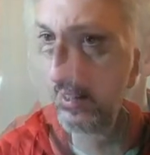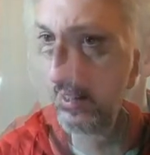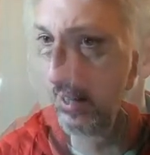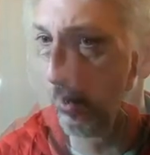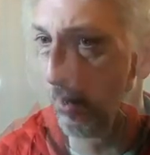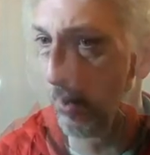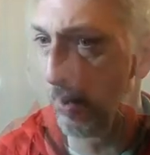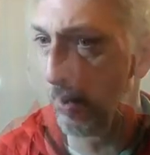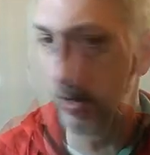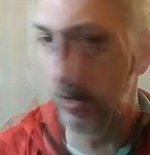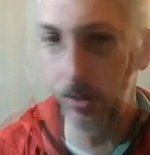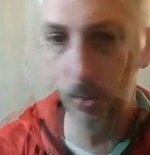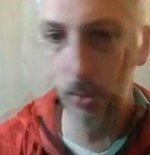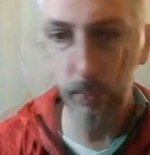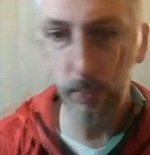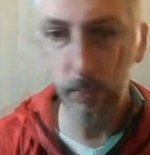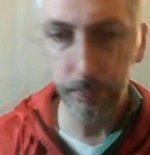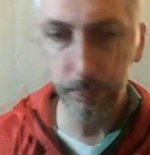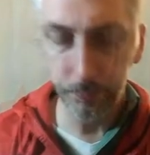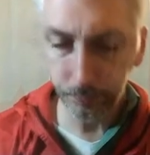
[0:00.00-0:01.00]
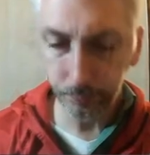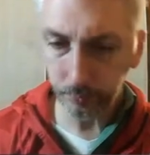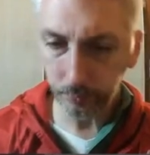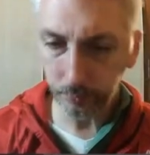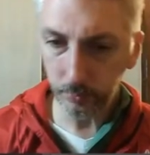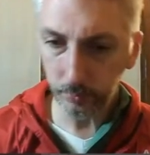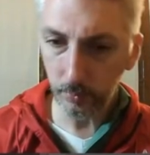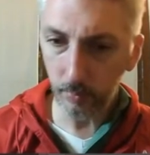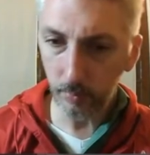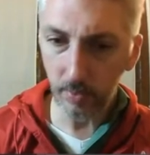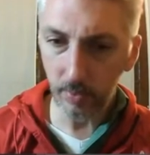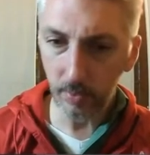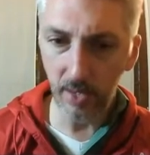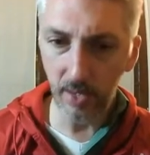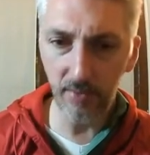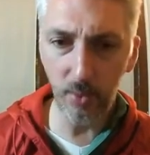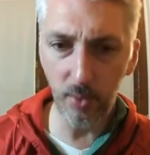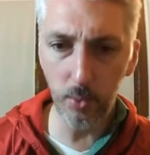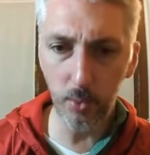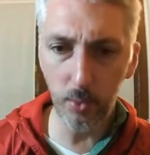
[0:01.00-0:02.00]
I want to do in
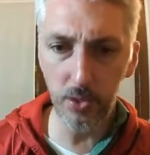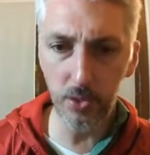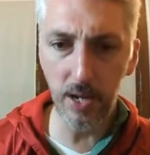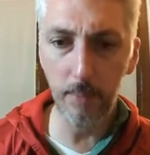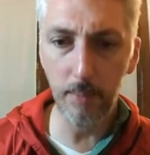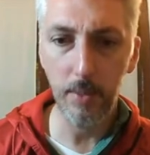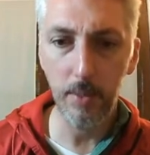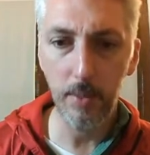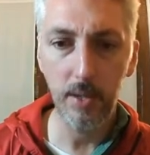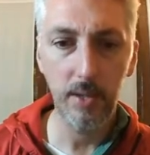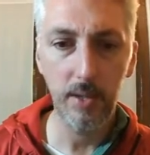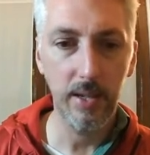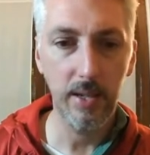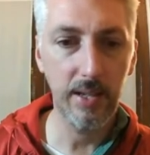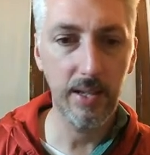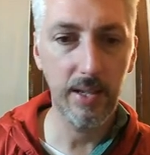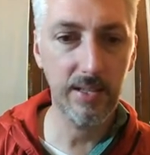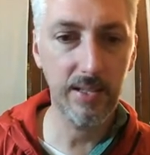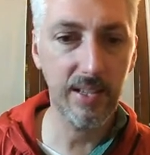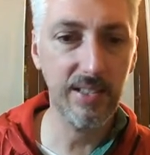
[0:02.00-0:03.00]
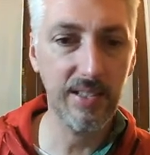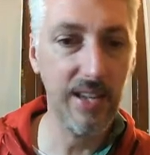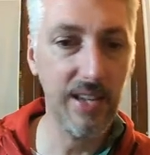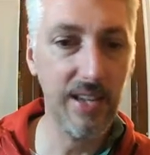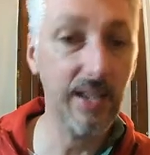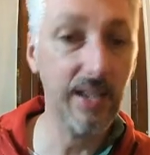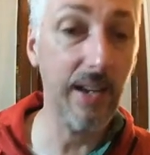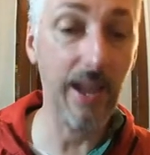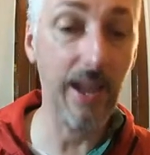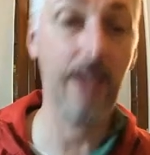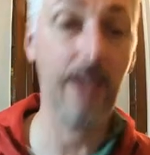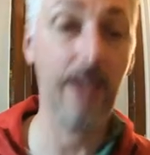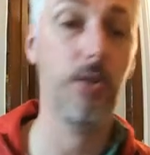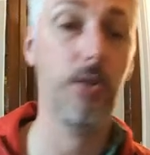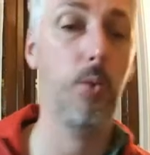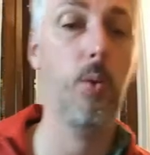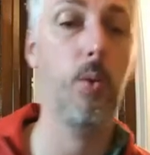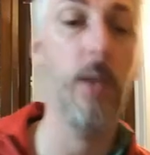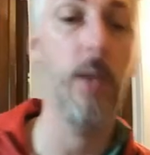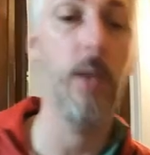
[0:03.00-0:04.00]
Photoshop is let's take an
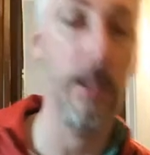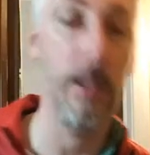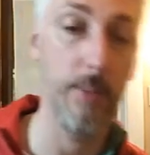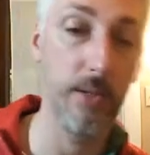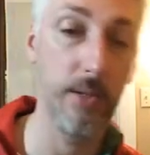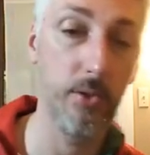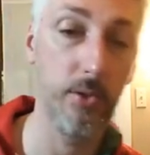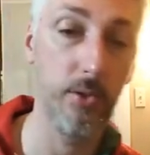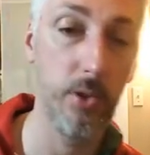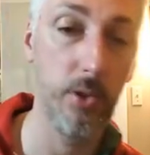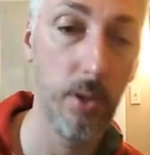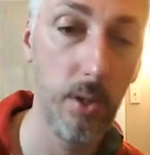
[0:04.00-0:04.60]
actual image.